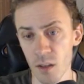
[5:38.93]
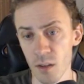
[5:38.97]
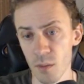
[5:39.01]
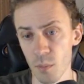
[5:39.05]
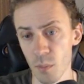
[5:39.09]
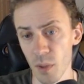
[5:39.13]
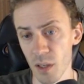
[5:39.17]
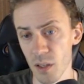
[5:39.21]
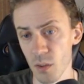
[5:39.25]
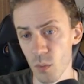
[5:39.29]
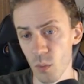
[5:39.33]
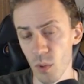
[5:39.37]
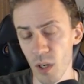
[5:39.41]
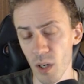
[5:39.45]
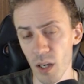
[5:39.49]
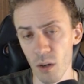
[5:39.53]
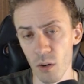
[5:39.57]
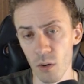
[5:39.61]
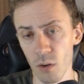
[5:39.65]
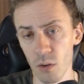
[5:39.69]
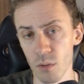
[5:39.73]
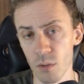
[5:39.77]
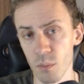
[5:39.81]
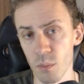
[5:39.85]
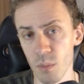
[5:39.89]
By the way,
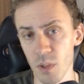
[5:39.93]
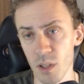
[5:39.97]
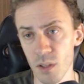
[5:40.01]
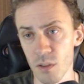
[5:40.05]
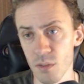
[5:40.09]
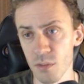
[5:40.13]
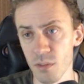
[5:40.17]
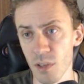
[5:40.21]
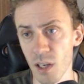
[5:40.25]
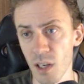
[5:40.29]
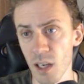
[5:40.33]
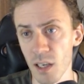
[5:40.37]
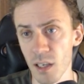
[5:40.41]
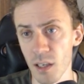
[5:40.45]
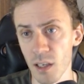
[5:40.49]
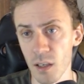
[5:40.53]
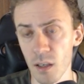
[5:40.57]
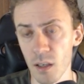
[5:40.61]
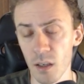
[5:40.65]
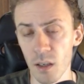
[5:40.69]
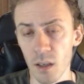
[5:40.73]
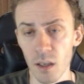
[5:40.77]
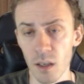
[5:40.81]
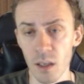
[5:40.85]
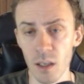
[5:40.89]
on Mint Fun,
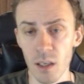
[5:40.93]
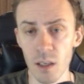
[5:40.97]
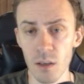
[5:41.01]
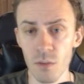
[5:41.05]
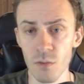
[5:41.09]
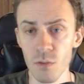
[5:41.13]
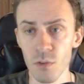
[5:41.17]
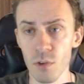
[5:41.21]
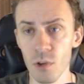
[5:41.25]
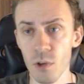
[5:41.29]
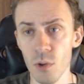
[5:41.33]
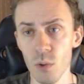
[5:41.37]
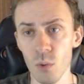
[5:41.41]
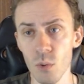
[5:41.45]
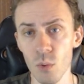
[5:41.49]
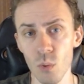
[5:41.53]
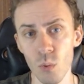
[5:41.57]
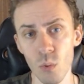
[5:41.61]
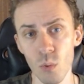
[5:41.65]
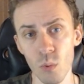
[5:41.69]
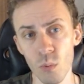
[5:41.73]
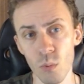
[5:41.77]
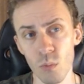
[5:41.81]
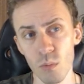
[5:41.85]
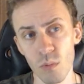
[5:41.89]
if
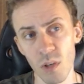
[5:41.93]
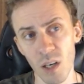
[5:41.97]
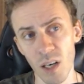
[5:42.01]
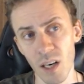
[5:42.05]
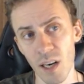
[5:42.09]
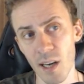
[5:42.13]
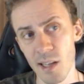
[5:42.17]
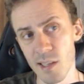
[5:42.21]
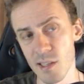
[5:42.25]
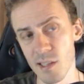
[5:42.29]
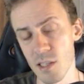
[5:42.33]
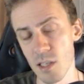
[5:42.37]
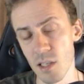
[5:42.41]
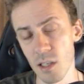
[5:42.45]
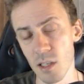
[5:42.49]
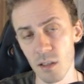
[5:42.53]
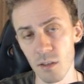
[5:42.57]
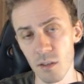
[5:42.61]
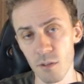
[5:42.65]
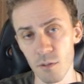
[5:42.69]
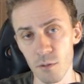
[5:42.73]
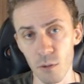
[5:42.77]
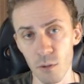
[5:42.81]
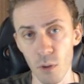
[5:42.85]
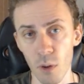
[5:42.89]
you
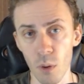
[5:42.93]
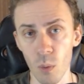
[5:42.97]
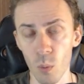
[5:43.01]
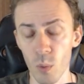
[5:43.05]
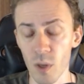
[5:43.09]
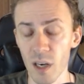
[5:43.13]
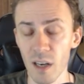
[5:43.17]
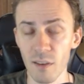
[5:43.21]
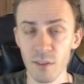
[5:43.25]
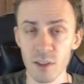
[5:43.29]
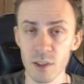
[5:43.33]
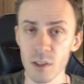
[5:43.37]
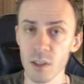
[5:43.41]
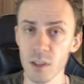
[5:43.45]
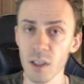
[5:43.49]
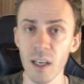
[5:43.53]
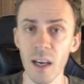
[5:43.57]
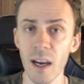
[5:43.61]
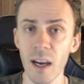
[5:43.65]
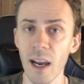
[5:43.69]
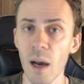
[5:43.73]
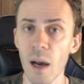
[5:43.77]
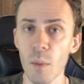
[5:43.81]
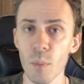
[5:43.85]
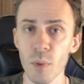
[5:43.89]
hunting for whatever's
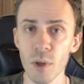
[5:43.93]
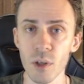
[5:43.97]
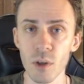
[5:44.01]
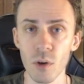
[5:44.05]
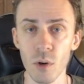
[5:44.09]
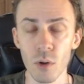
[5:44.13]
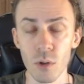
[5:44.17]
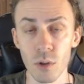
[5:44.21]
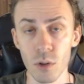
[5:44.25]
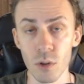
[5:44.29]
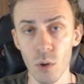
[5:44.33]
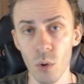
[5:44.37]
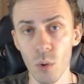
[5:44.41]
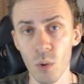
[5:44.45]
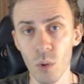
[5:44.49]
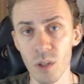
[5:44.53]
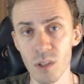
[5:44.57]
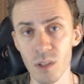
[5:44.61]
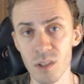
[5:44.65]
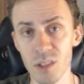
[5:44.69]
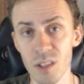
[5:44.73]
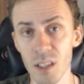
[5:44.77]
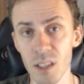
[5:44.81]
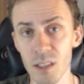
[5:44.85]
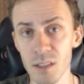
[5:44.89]
gonna happen on
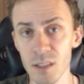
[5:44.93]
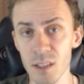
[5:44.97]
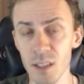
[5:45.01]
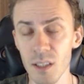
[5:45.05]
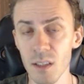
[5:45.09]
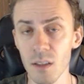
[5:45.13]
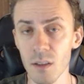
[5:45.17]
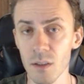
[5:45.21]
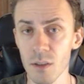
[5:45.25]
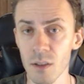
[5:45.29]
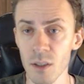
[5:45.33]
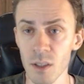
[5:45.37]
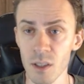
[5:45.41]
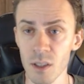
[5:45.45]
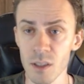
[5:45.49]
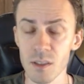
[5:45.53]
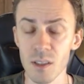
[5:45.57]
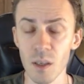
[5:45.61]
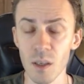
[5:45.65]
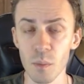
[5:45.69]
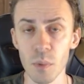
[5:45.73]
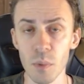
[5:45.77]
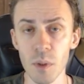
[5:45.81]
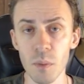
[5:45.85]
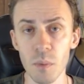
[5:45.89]
August 18th,
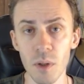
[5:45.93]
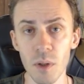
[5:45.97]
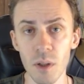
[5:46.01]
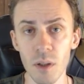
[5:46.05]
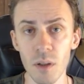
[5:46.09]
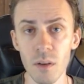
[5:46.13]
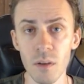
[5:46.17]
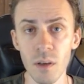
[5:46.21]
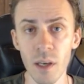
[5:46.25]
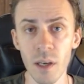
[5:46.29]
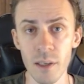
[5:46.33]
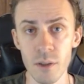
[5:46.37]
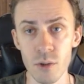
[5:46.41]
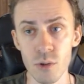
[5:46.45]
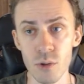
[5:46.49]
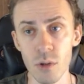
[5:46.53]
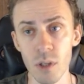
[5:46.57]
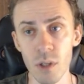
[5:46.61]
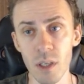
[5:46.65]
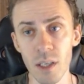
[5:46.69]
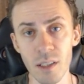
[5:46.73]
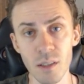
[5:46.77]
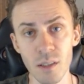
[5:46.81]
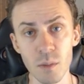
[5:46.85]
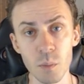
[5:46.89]
some people
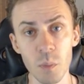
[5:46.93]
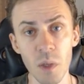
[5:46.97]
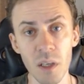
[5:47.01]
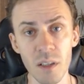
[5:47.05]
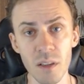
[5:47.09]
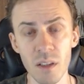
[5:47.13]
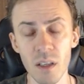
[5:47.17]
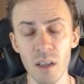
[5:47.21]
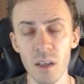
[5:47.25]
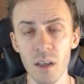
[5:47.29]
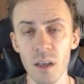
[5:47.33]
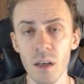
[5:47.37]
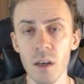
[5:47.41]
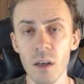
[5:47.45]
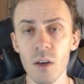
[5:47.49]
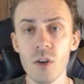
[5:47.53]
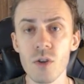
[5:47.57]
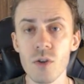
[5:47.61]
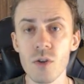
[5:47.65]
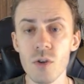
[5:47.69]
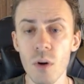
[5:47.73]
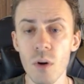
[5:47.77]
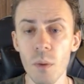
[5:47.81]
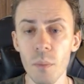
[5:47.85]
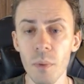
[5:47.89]
actually expect the
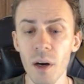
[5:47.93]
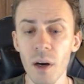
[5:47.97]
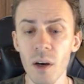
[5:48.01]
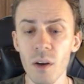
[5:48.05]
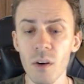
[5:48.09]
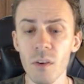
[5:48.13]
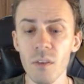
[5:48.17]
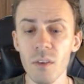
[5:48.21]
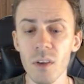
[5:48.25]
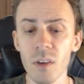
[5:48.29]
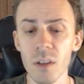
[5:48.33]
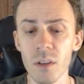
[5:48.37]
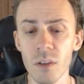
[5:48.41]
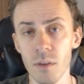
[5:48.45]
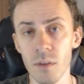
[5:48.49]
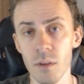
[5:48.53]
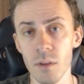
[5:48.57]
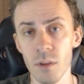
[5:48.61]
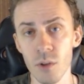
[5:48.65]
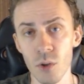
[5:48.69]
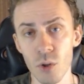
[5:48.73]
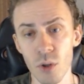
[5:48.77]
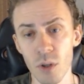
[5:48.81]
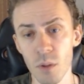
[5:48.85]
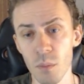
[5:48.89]
airdrop out of it.
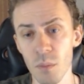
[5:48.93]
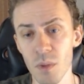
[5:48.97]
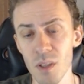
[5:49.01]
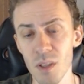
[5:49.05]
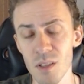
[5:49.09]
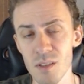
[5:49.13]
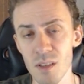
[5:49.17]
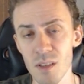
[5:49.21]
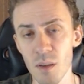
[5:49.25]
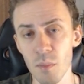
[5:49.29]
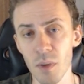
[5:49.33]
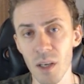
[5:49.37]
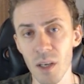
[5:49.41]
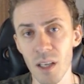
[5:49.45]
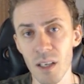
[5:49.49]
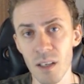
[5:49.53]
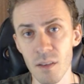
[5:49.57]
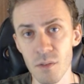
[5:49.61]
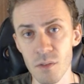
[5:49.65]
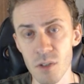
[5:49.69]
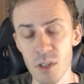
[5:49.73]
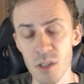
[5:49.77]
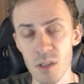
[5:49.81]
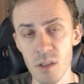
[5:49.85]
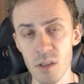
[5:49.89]
You can mint some
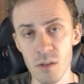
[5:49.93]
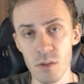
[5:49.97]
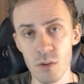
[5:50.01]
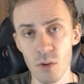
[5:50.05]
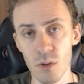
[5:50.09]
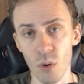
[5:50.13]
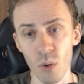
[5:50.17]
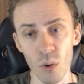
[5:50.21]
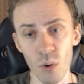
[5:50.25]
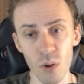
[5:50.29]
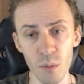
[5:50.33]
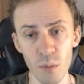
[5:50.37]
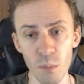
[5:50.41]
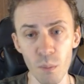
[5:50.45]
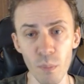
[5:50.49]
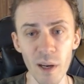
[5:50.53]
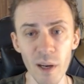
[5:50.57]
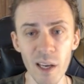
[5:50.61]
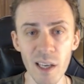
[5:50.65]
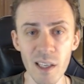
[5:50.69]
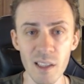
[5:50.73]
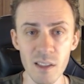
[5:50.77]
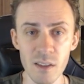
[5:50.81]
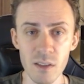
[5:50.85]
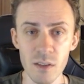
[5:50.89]
NFTs on
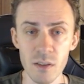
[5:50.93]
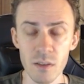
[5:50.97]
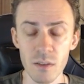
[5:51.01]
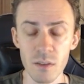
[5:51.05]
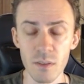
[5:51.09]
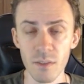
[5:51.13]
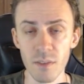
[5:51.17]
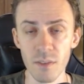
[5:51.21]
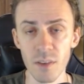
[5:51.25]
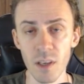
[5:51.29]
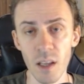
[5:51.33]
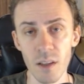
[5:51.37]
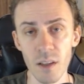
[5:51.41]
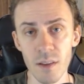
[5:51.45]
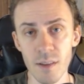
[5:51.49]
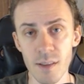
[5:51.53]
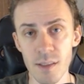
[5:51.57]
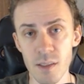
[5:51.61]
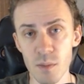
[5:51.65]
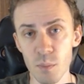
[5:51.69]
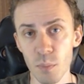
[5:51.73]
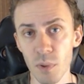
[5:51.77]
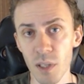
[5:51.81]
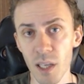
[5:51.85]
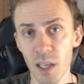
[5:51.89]
Base via
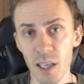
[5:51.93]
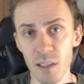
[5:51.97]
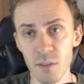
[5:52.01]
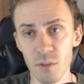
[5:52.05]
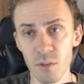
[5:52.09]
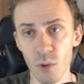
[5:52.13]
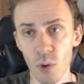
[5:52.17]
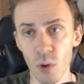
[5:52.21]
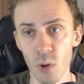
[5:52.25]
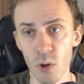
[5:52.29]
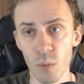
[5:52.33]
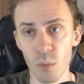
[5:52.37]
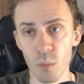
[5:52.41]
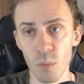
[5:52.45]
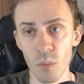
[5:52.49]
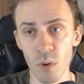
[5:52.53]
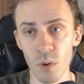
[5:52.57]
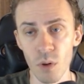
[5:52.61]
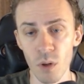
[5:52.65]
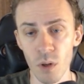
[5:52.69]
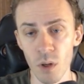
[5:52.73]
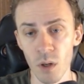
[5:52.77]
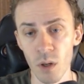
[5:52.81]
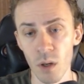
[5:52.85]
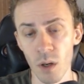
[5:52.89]
this
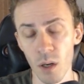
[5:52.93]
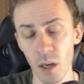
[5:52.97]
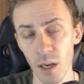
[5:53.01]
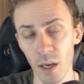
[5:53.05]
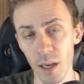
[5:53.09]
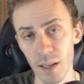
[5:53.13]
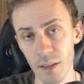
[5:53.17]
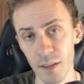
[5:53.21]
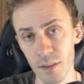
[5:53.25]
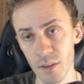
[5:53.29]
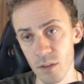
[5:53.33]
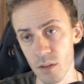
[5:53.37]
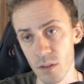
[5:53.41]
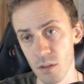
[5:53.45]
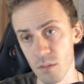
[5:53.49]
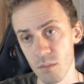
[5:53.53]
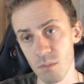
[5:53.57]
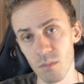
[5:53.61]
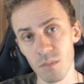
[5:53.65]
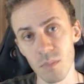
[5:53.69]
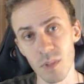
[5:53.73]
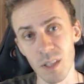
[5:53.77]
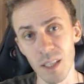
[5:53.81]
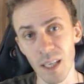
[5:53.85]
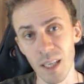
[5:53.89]
platform and
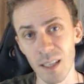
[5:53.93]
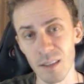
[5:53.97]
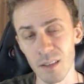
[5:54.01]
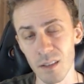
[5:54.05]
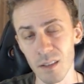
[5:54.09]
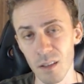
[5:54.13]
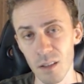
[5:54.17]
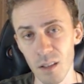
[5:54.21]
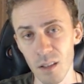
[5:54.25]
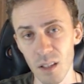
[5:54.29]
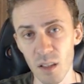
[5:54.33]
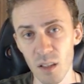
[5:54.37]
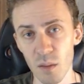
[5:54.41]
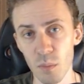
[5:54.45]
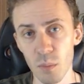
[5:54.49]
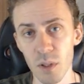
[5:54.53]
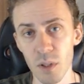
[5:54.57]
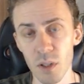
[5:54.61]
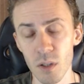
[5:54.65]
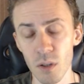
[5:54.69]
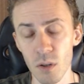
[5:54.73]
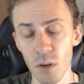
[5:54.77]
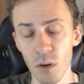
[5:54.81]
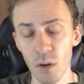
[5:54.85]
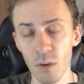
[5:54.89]
get a little
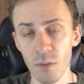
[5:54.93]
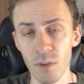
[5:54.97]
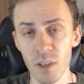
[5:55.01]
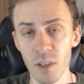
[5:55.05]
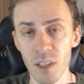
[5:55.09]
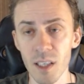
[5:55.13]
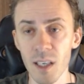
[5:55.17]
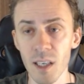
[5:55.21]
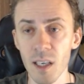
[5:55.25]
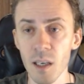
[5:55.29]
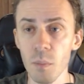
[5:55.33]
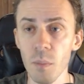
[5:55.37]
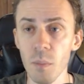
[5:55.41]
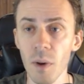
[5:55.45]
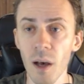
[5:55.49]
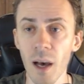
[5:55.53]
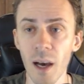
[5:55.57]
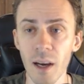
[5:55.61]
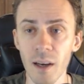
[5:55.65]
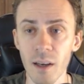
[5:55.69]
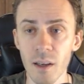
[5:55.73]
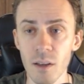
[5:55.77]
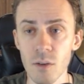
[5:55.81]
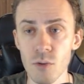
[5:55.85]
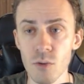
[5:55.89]
bit of a
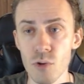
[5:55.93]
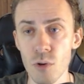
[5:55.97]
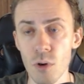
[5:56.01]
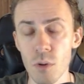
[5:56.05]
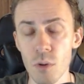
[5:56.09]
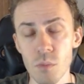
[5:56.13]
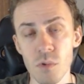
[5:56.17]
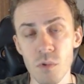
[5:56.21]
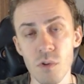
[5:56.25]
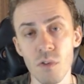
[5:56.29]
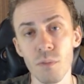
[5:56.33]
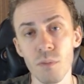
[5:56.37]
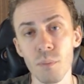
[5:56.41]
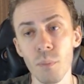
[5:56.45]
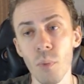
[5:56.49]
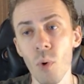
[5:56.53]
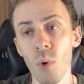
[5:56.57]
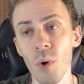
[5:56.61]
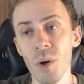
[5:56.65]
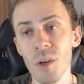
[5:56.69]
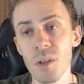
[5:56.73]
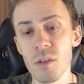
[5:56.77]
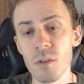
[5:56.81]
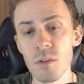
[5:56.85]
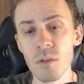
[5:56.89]
kickback in terms of
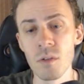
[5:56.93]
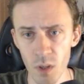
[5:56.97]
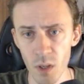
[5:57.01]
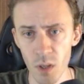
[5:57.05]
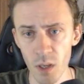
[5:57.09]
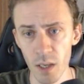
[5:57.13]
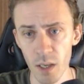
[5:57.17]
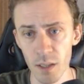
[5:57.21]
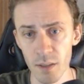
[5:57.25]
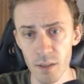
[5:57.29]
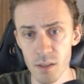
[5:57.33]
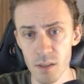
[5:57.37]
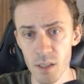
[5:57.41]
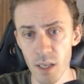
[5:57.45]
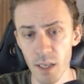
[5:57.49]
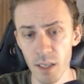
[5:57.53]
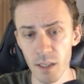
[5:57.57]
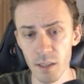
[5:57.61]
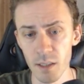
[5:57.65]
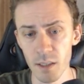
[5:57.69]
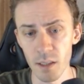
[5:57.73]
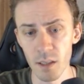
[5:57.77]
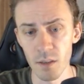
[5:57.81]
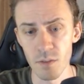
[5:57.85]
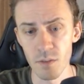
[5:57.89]
points. And the
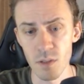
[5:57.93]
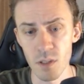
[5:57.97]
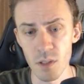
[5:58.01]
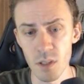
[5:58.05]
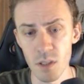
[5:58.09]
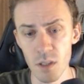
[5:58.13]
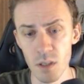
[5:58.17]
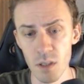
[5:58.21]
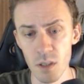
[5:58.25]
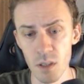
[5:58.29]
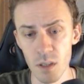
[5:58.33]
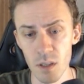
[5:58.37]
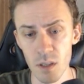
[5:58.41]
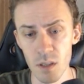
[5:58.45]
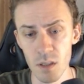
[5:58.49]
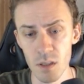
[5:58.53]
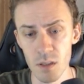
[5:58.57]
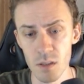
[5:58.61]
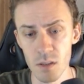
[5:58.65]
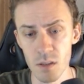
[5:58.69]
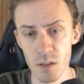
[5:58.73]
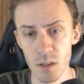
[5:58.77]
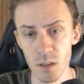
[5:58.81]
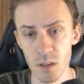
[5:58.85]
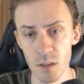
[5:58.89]
second NFT
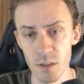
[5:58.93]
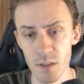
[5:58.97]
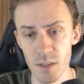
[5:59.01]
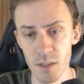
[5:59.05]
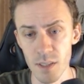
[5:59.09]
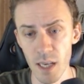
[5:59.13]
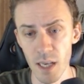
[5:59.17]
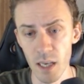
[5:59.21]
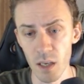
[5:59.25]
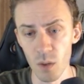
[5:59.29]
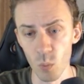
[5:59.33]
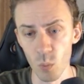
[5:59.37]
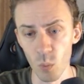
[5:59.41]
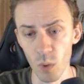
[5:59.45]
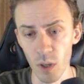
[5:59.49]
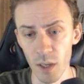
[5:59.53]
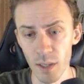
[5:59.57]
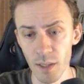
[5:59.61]
is Day 1